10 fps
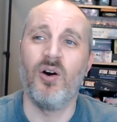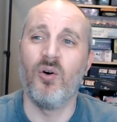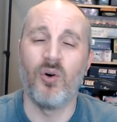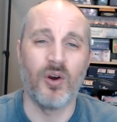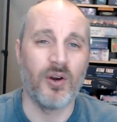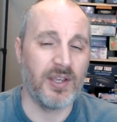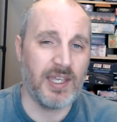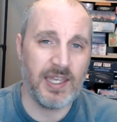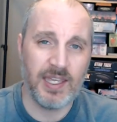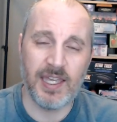or
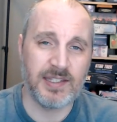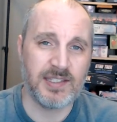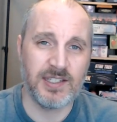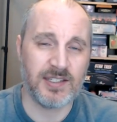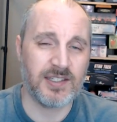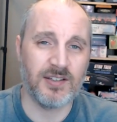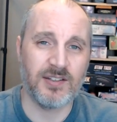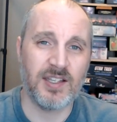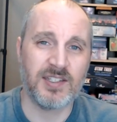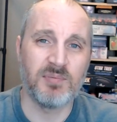it's just
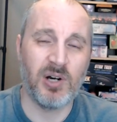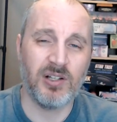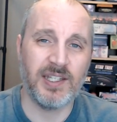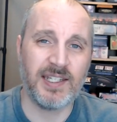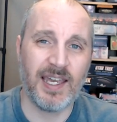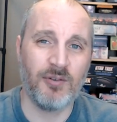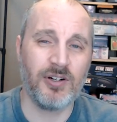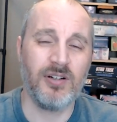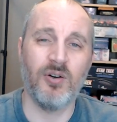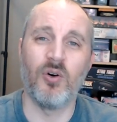a small
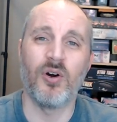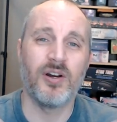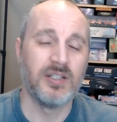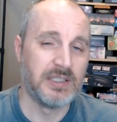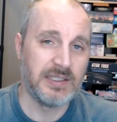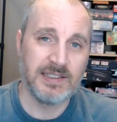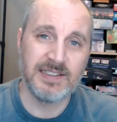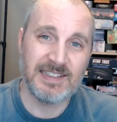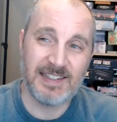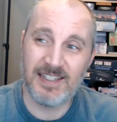encounter, or
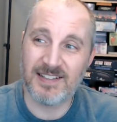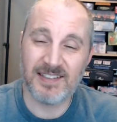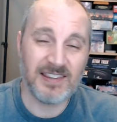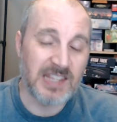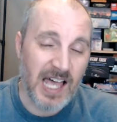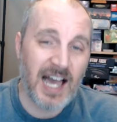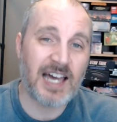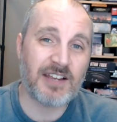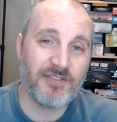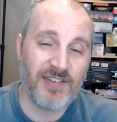there's a
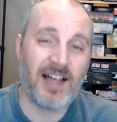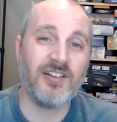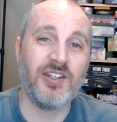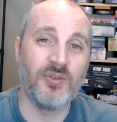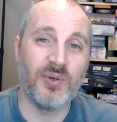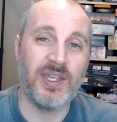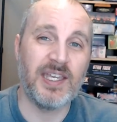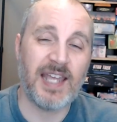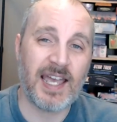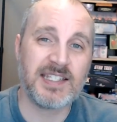lot of value
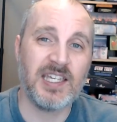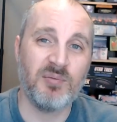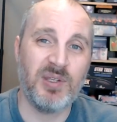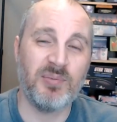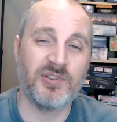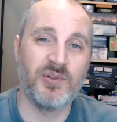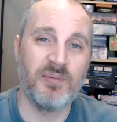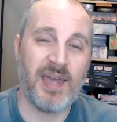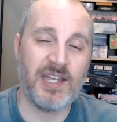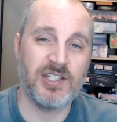in asking people to
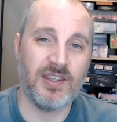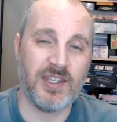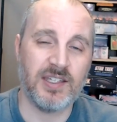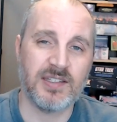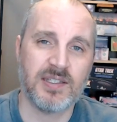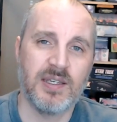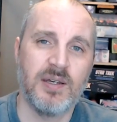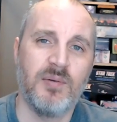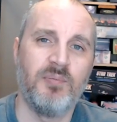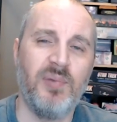imagine things.
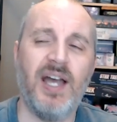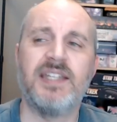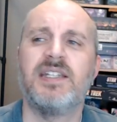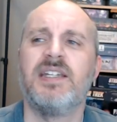But